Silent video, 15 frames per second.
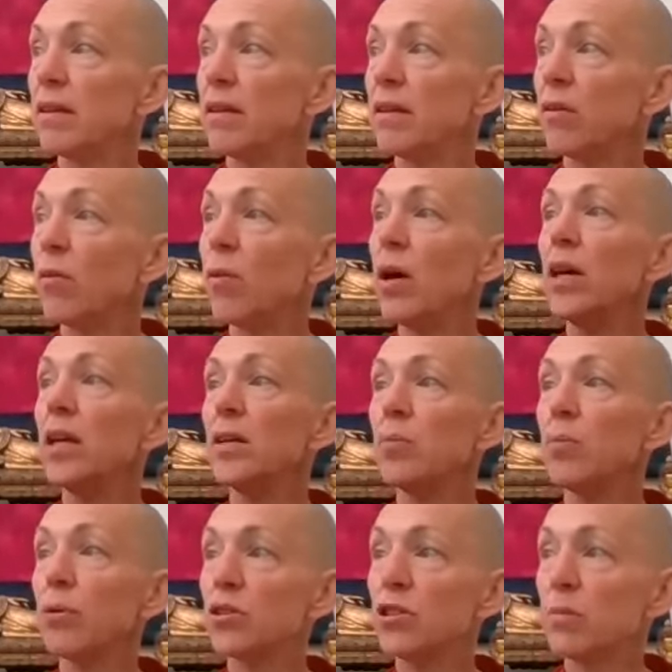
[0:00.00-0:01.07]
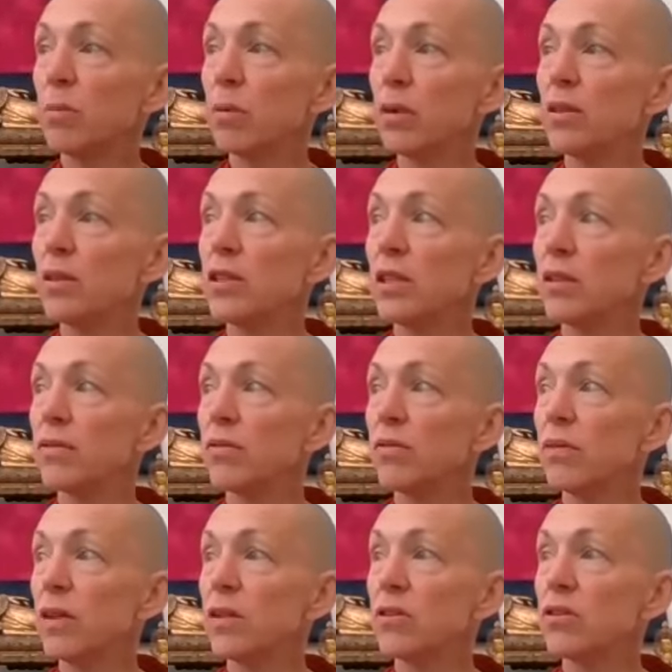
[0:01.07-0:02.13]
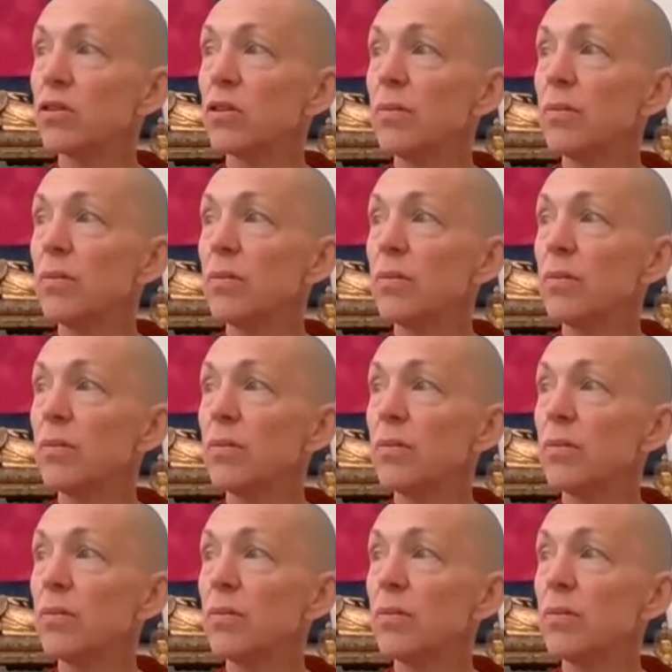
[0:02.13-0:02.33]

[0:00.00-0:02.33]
the wide possibility of so